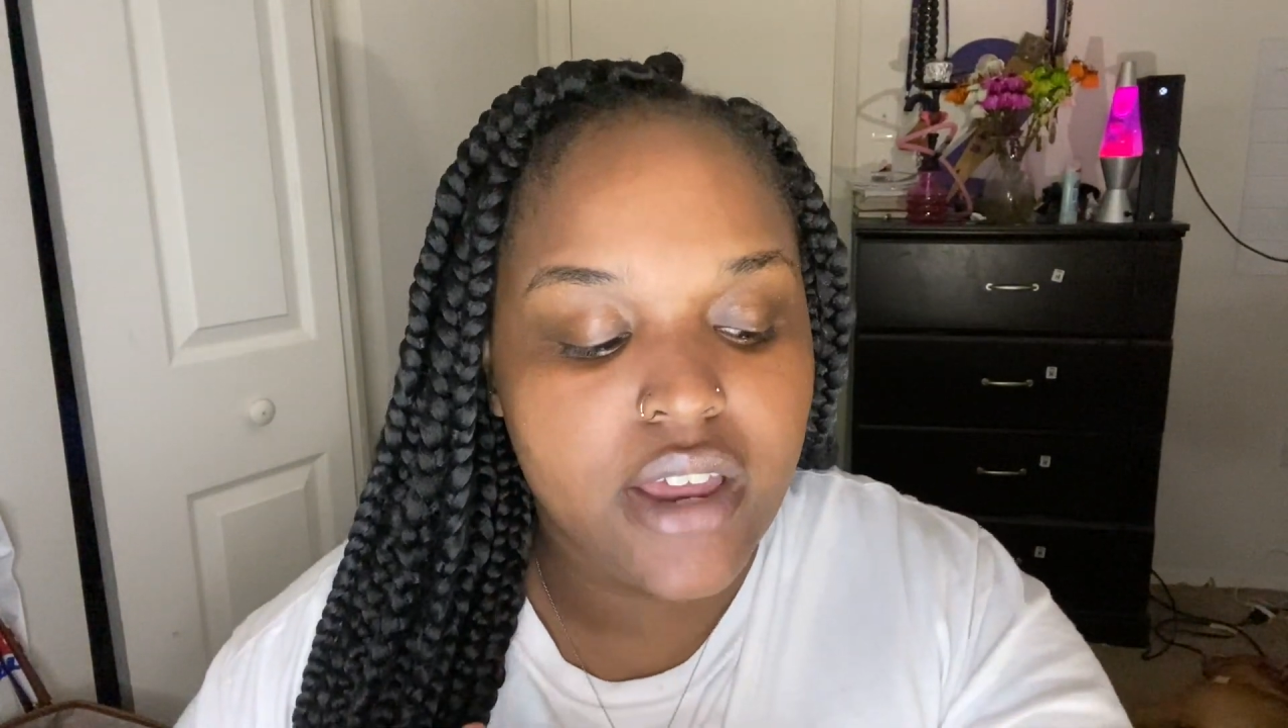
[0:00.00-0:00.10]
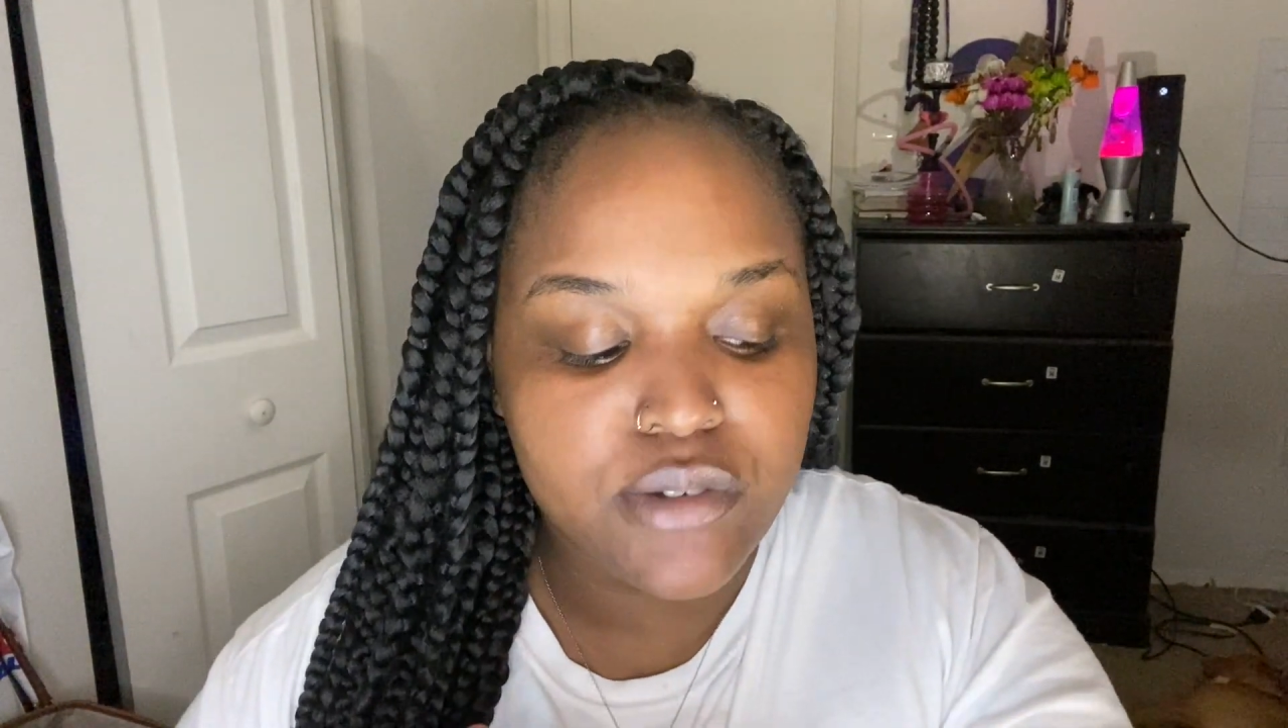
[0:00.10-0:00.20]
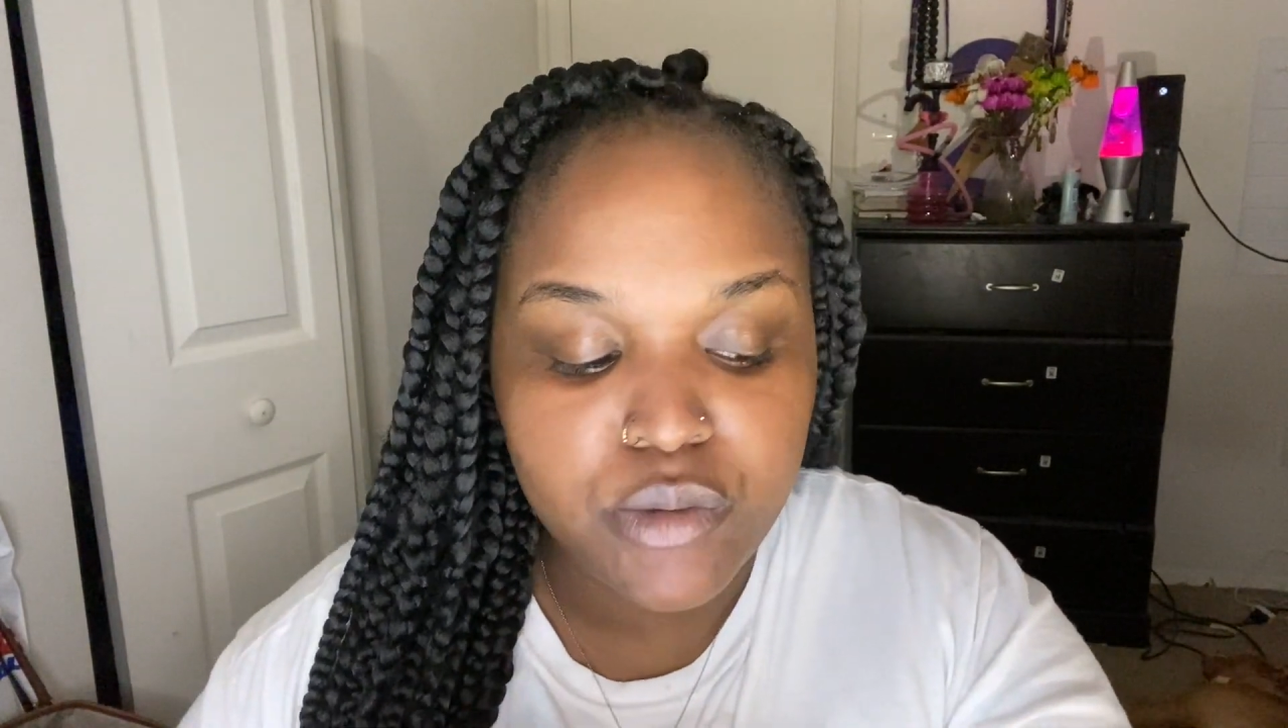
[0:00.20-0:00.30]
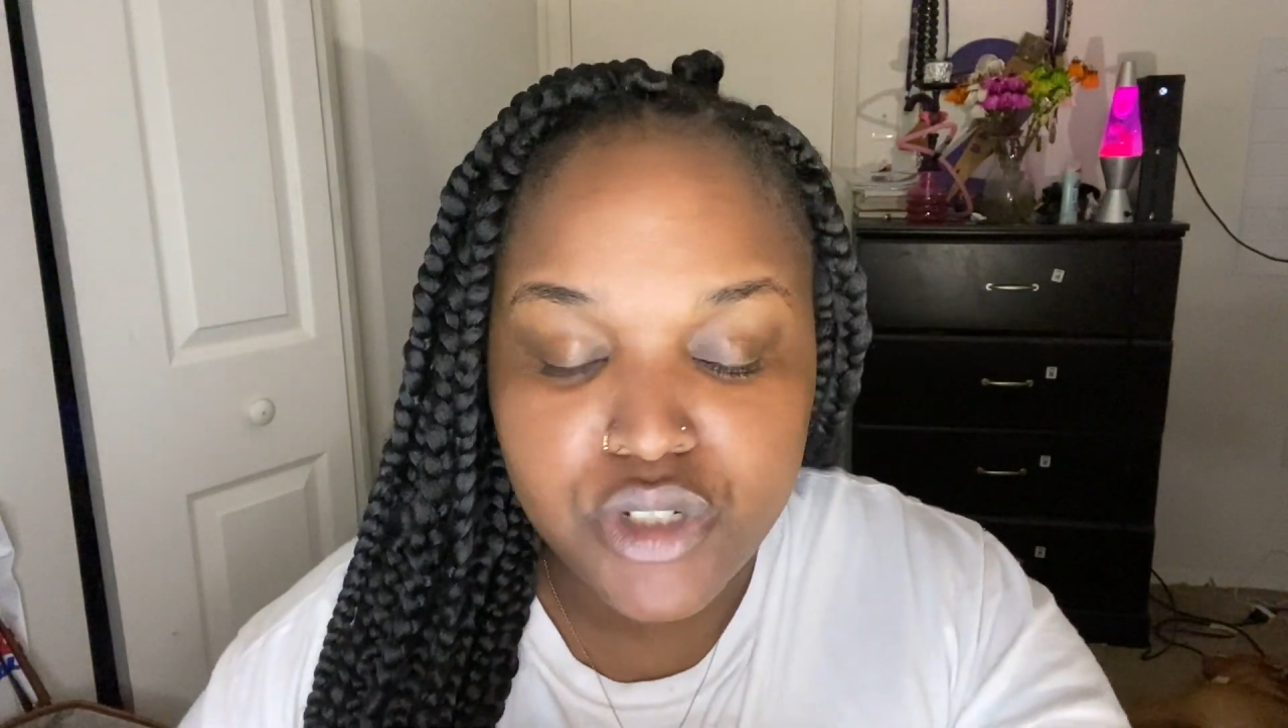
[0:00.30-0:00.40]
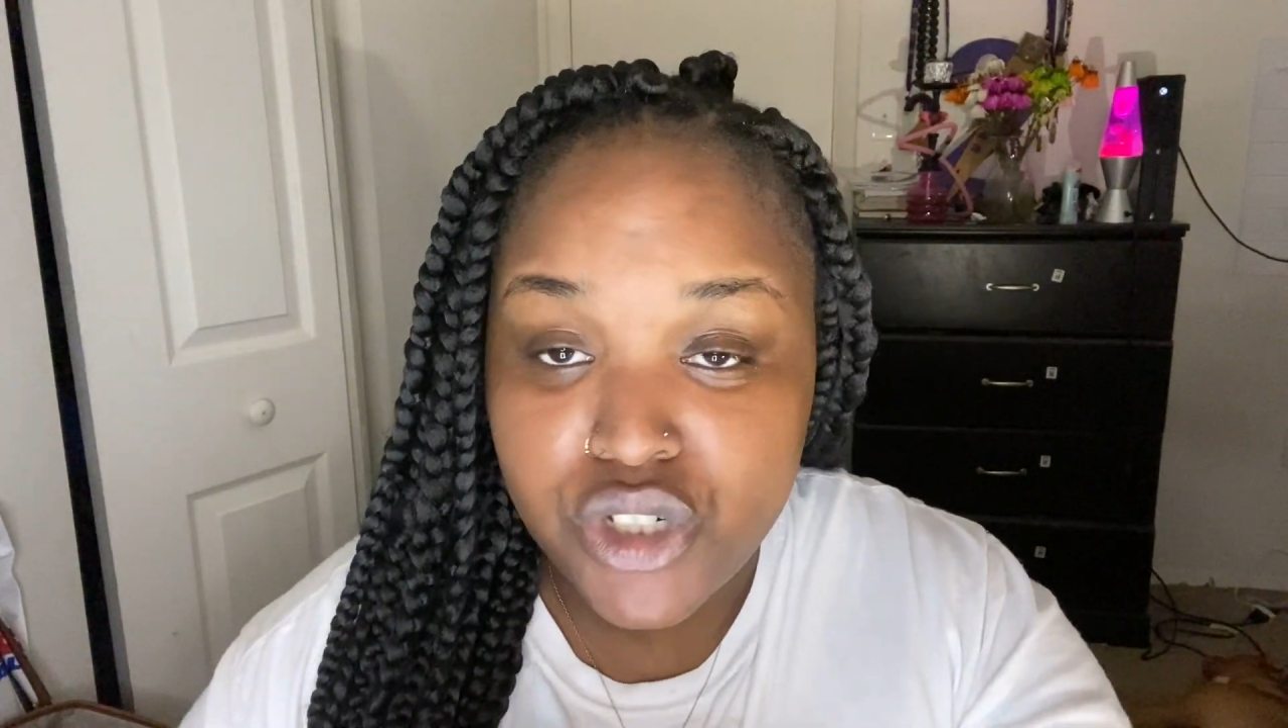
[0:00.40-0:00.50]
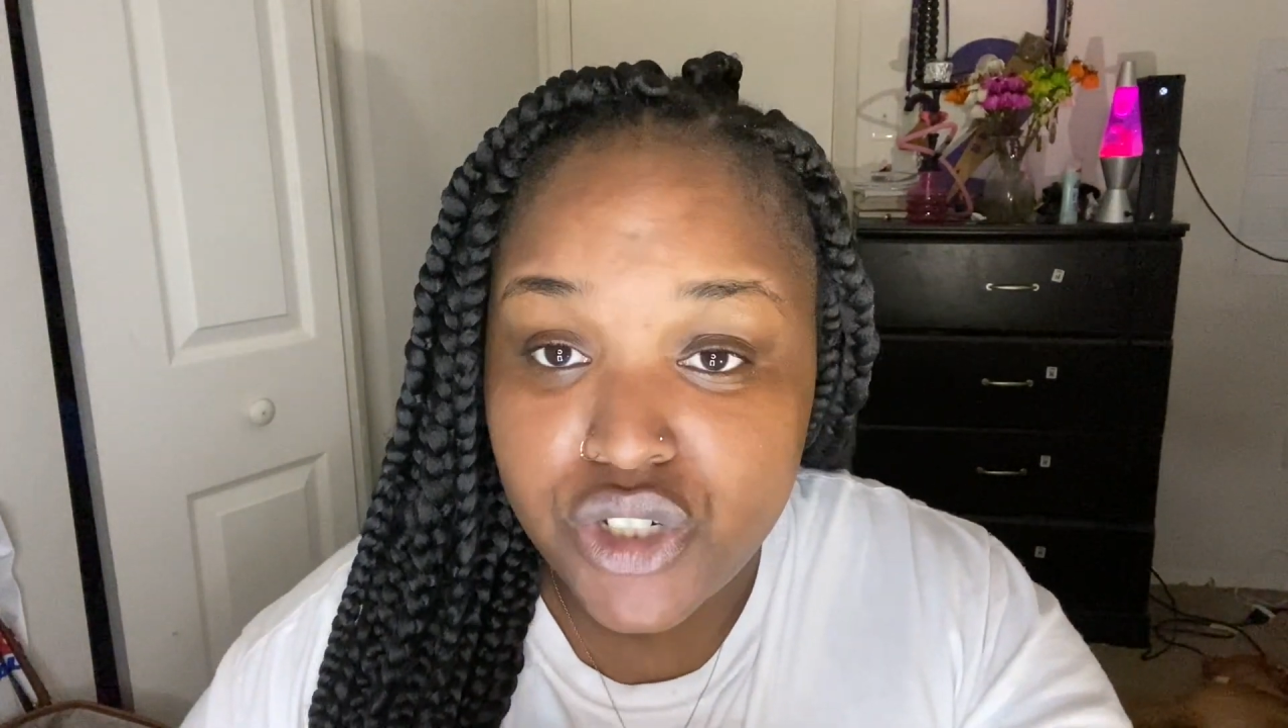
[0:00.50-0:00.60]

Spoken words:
everyone should